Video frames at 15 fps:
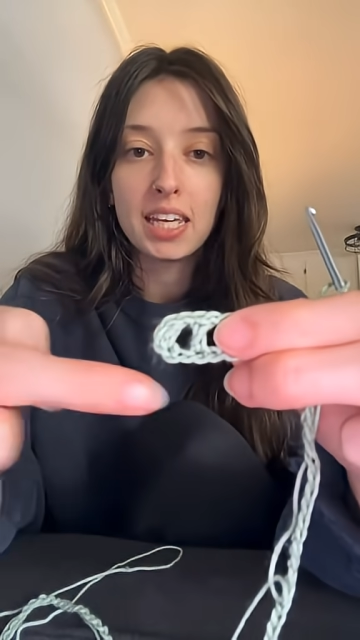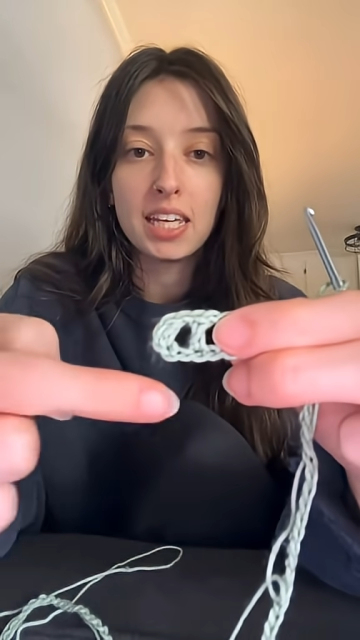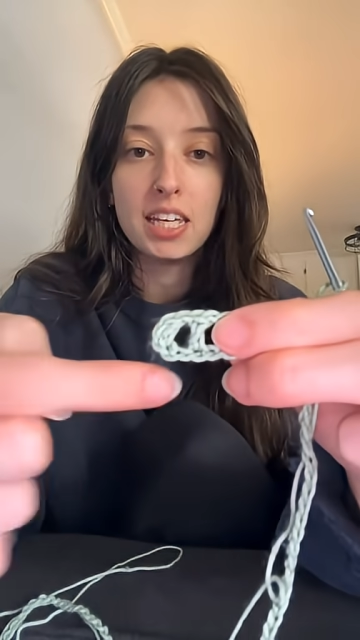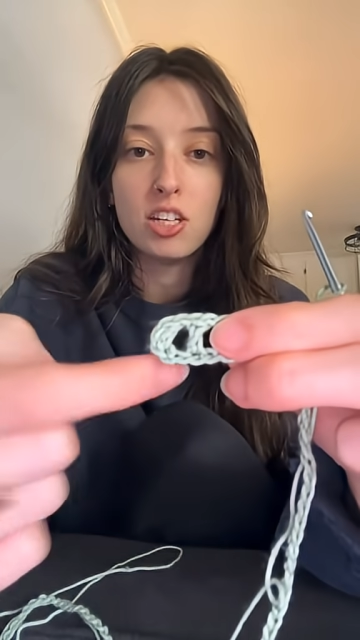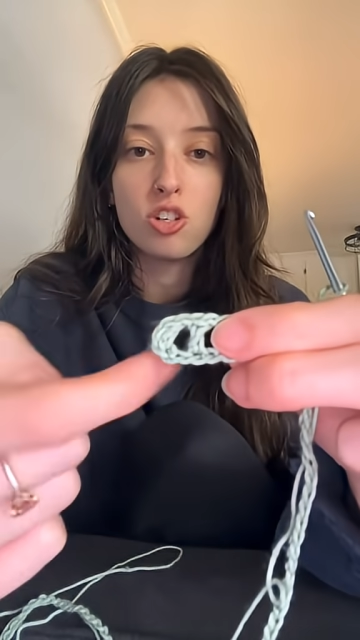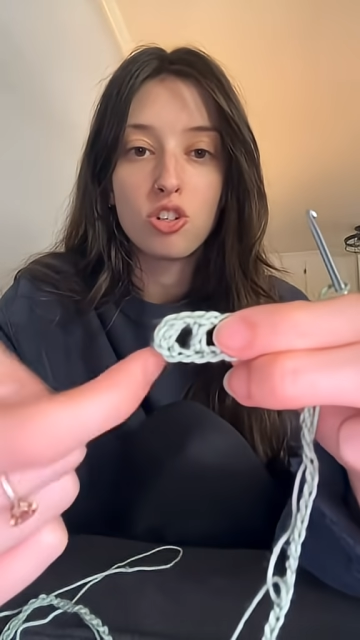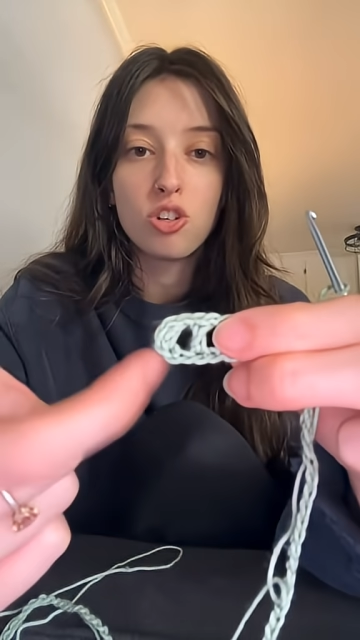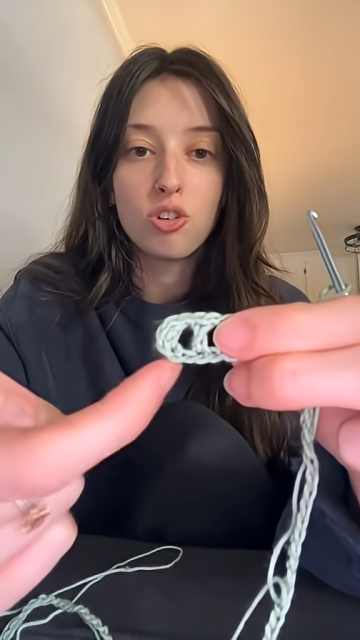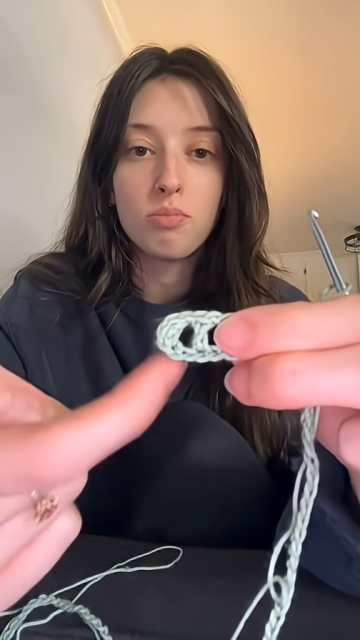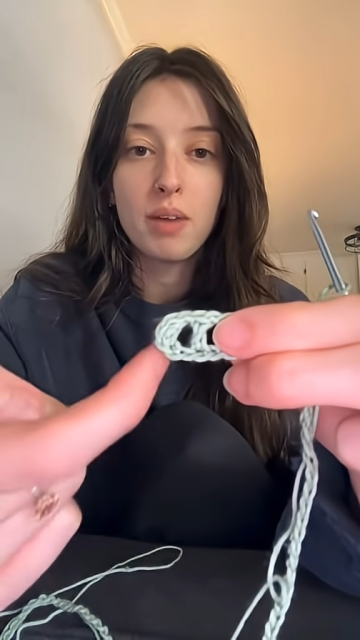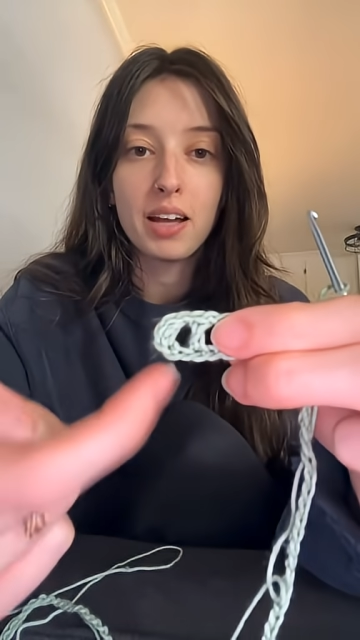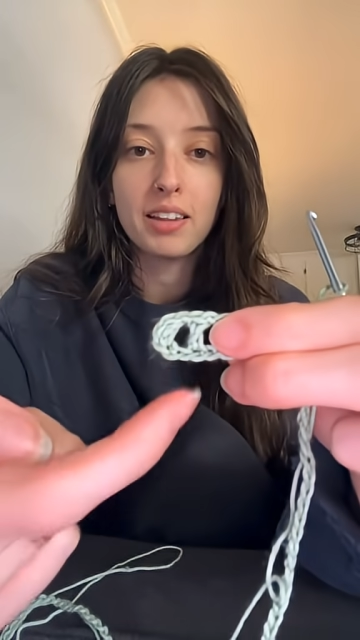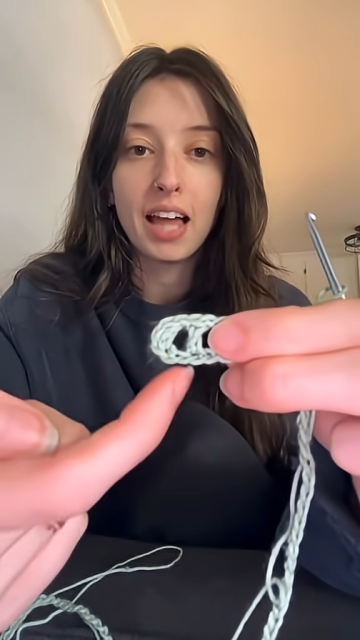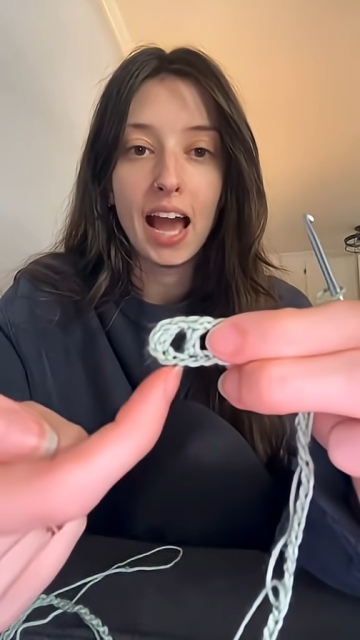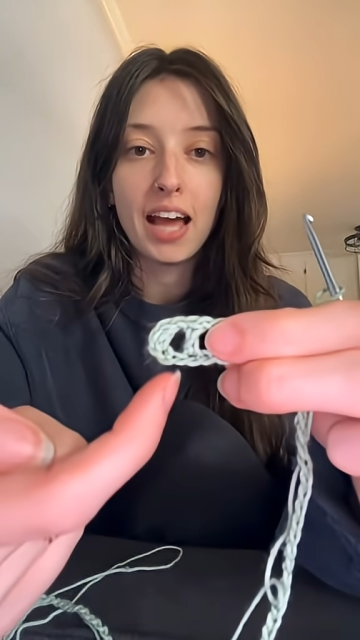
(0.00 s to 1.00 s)
into
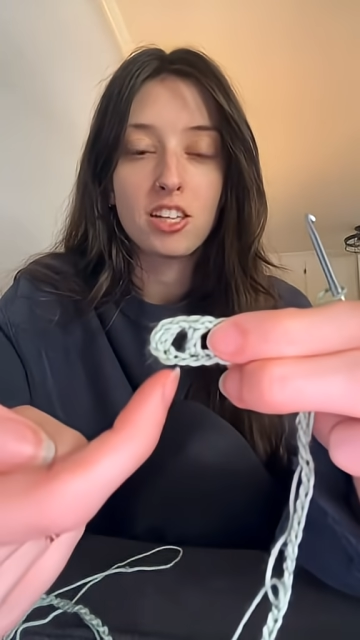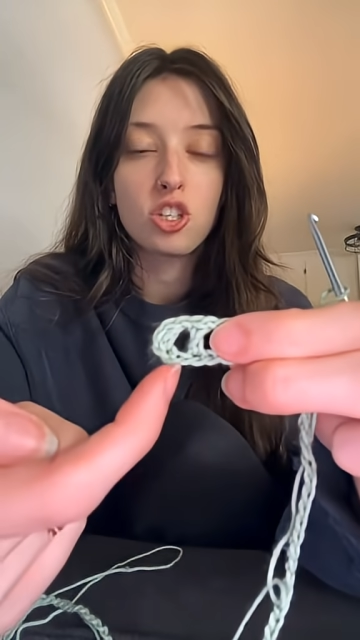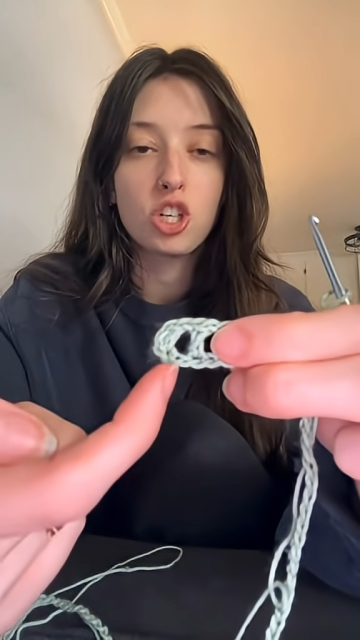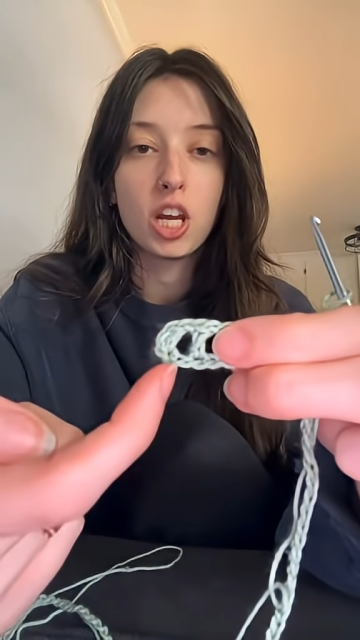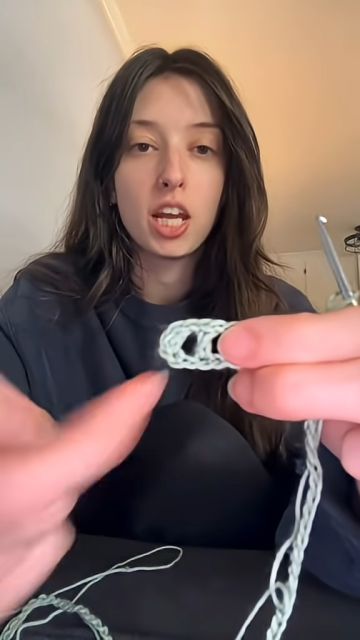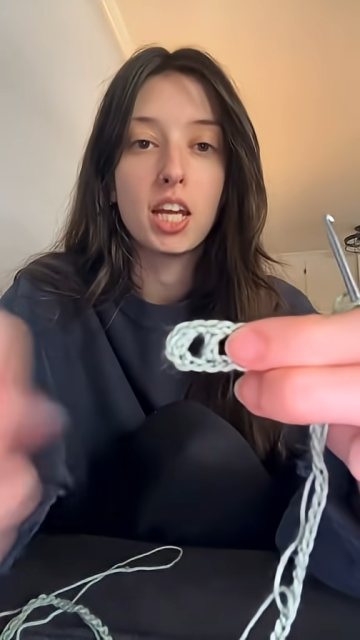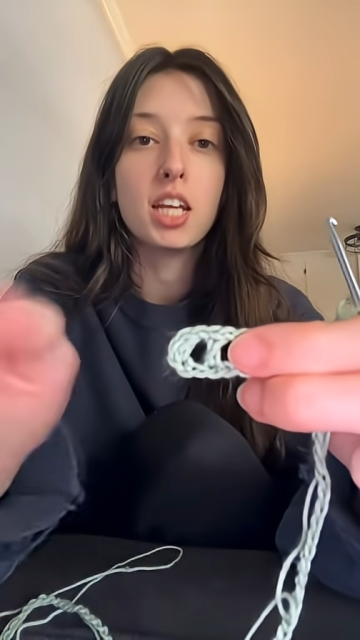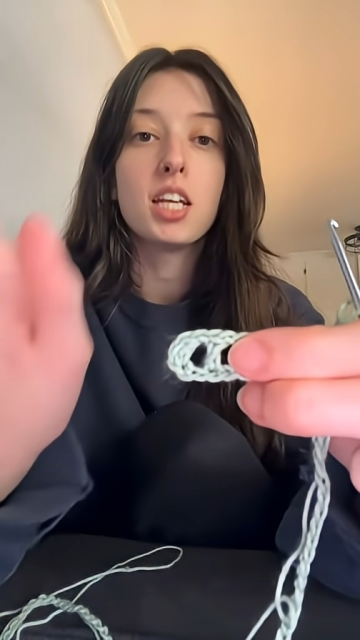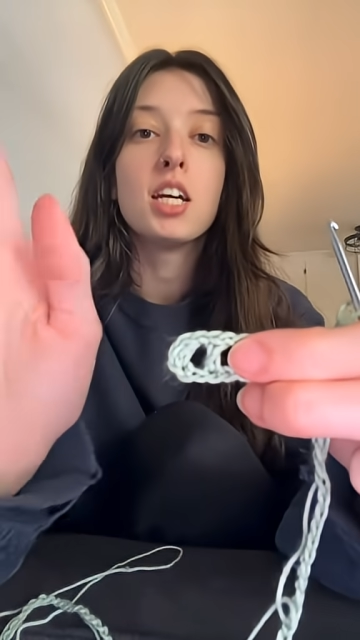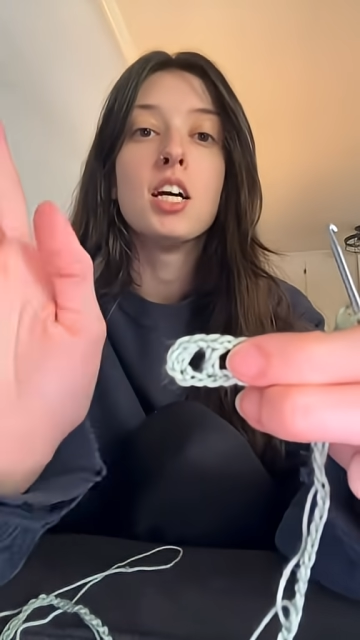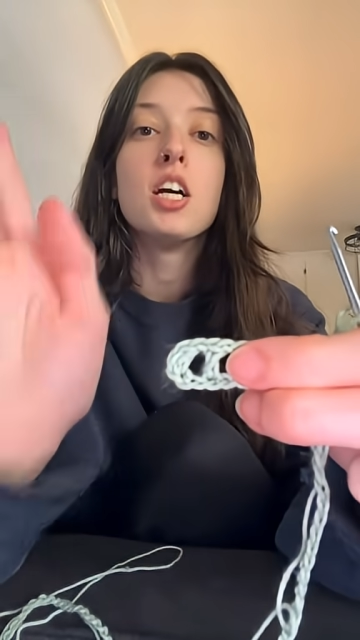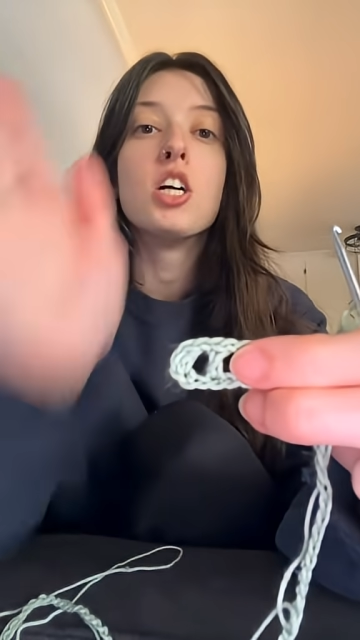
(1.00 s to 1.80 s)
my last chain